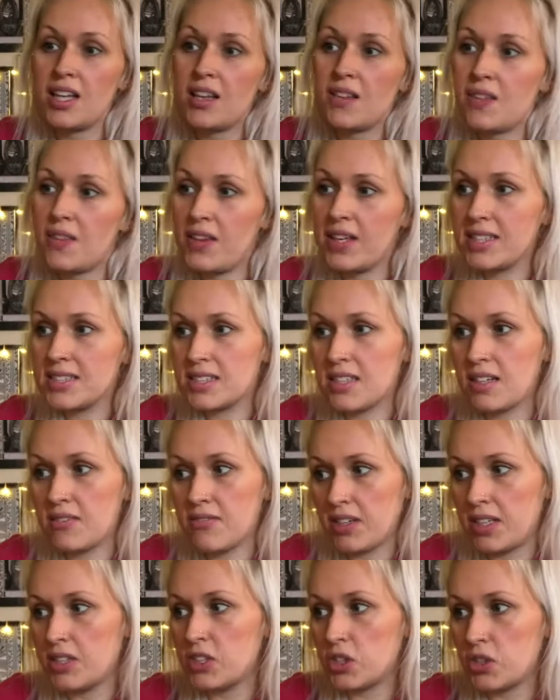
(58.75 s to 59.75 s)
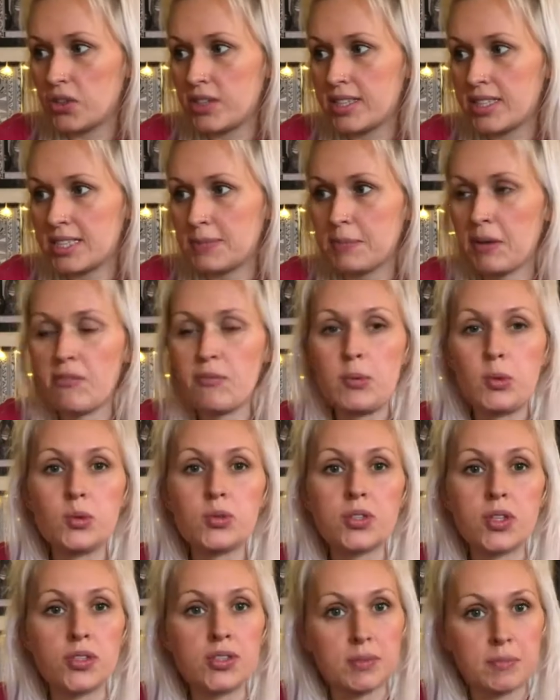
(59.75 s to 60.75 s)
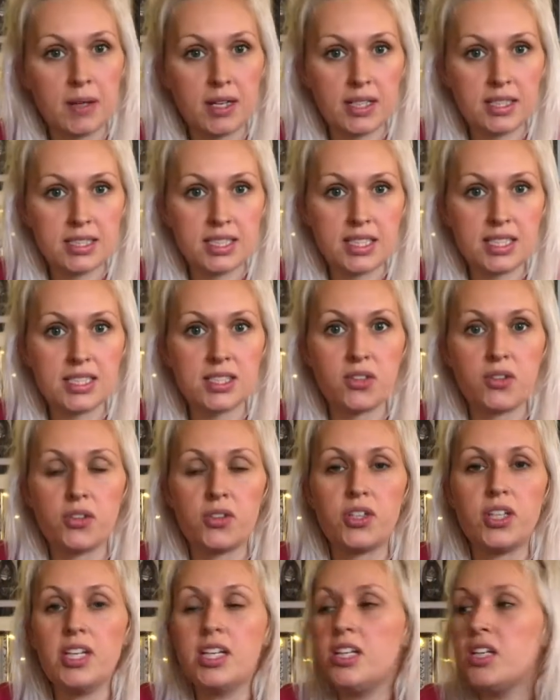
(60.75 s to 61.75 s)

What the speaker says: things I've enjoyed this month, but also some ideas on